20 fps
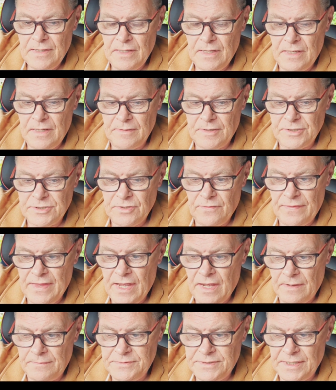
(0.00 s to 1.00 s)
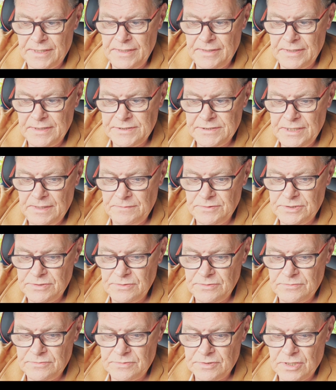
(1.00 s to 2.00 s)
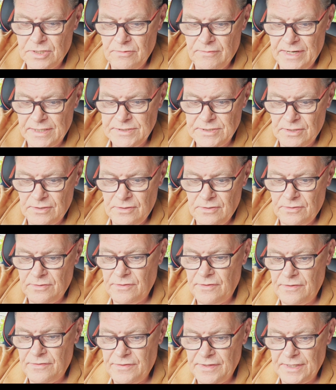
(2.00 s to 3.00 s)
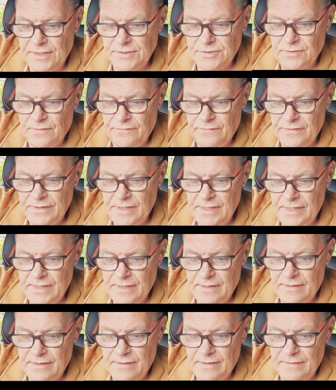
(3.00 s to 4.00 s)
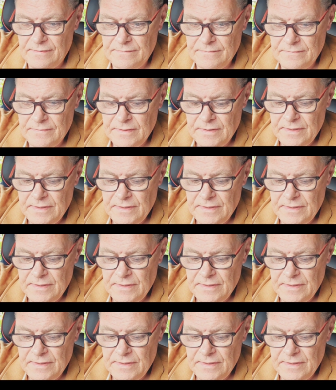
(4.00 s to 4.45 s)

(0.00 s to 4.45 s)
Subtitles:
because on that update it seemed to correct a lot of the things on the